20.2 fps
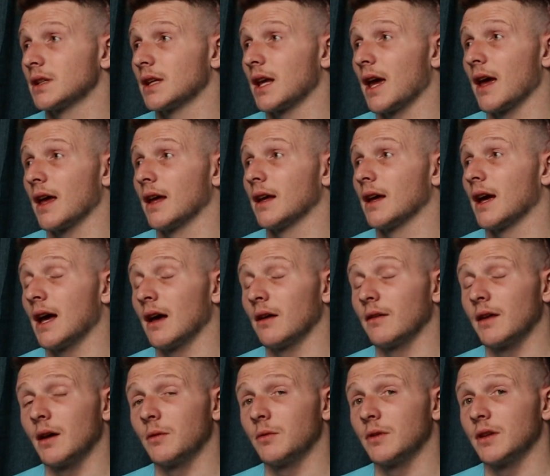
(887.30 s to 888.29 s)
get it out
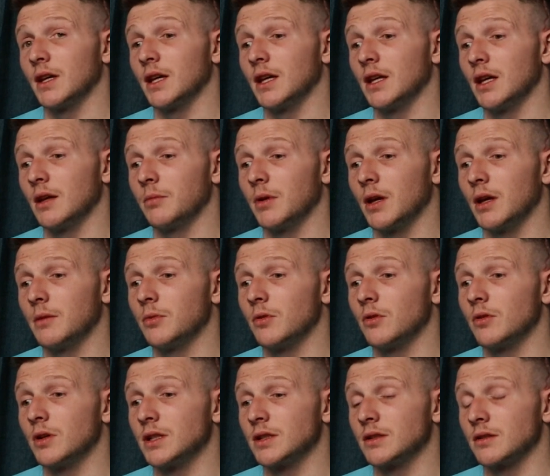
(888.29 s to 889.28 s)
there with the EDP
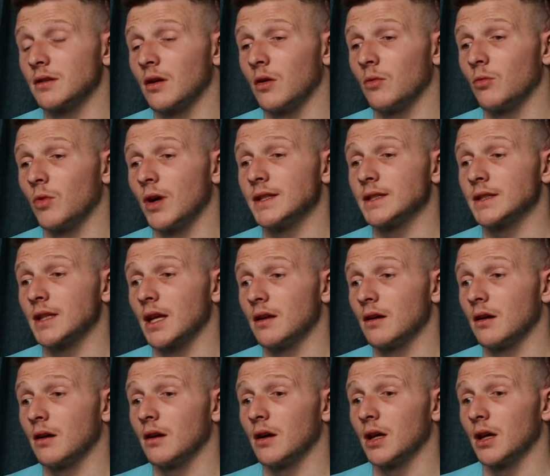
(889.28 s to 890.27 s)
boys on Wednesday
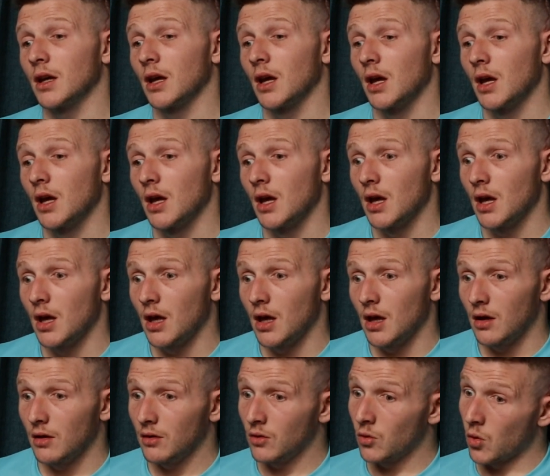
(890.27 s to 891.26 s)
night,
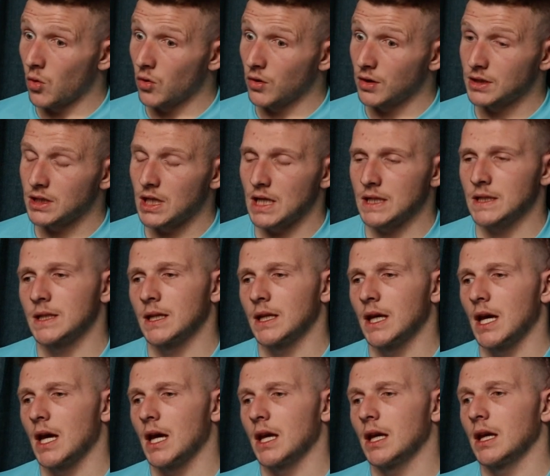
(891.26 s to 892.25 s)
corners
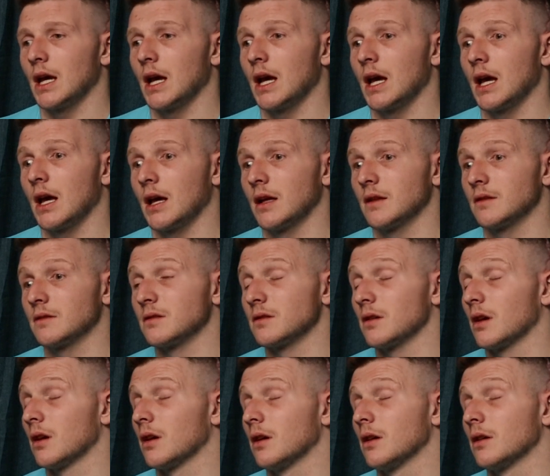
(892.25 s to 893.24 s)
yesterday, and
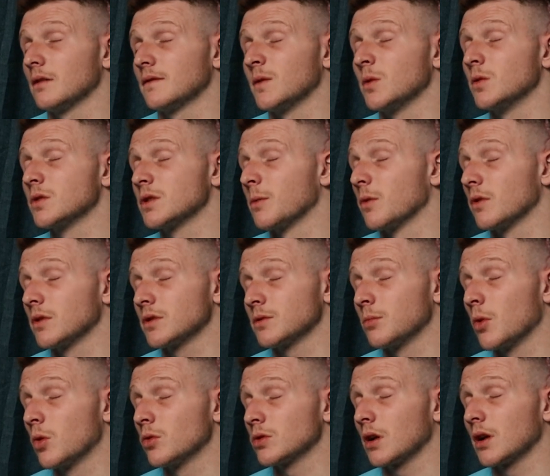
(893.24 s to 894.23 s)
a full
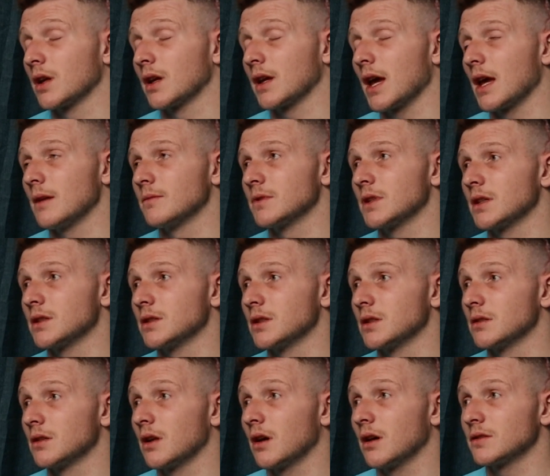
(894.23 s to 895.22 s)
small-sided game
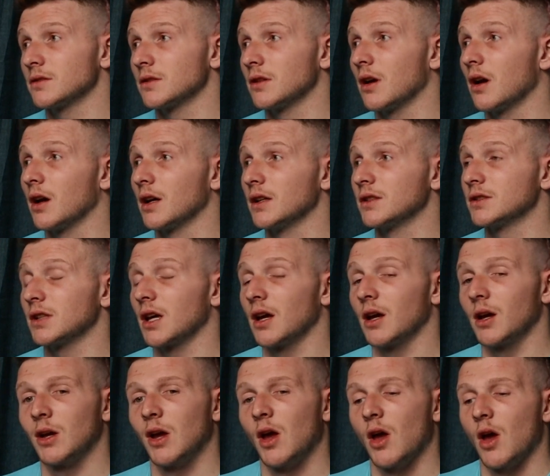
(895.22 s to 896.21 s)
session last night.
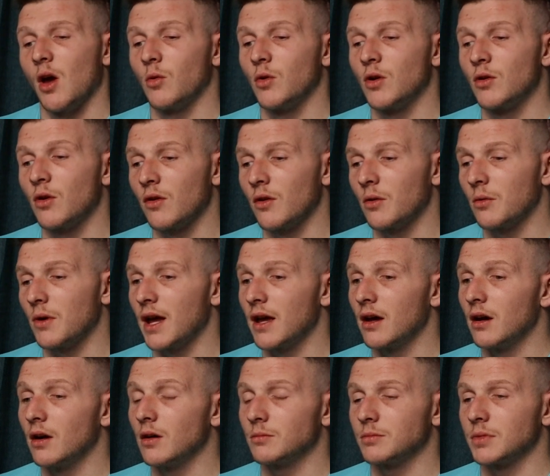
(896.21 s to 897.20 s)
So we're on the
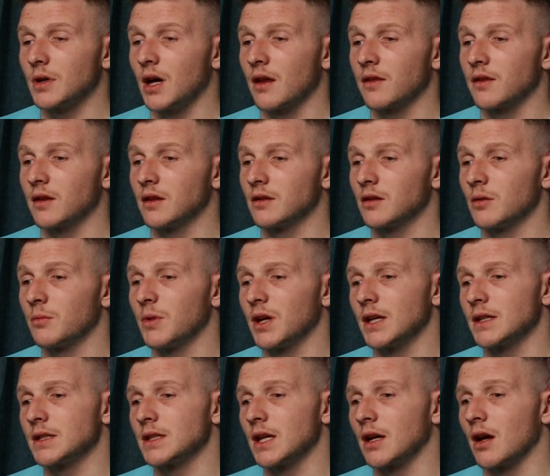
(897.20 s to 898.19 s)
way up. I think the
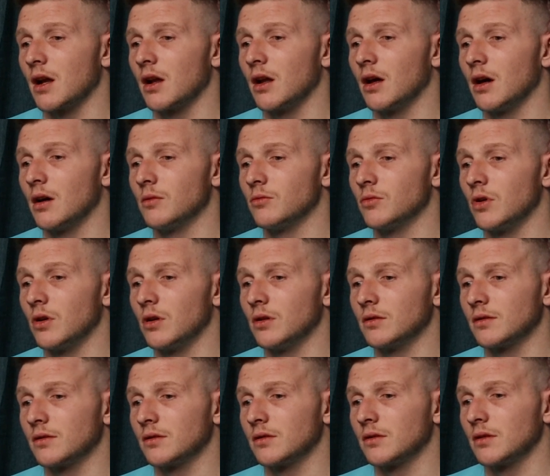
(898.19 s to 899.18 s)
biggest thing I learned
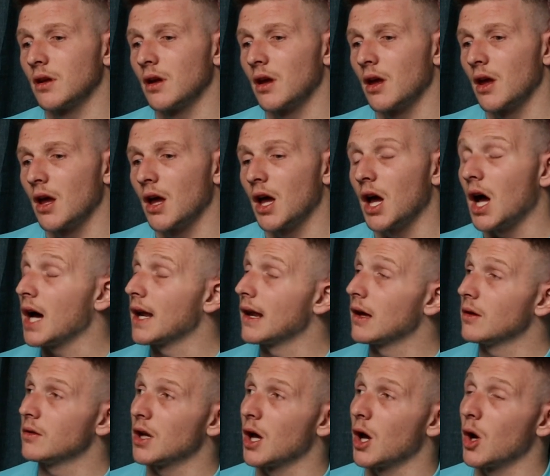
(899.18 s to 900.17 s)
was I
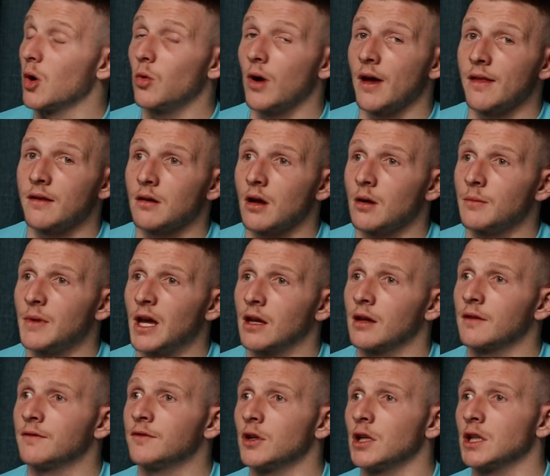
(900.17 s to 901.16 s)
don't know whether I'll
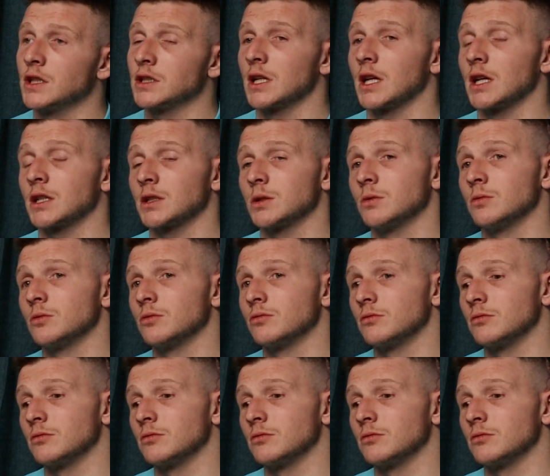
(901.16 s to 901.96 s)
make a full international